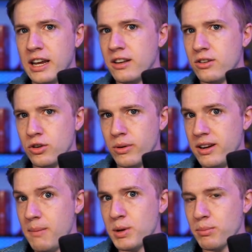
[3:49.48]
into a
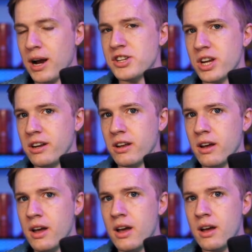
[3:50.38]
deep depression,
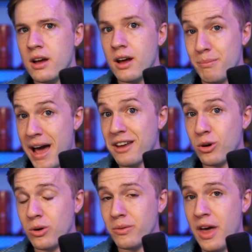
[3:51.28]
a
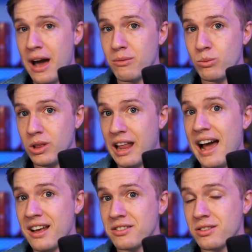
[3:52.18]
battle that would
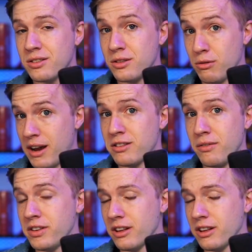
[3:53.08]
last the rest of his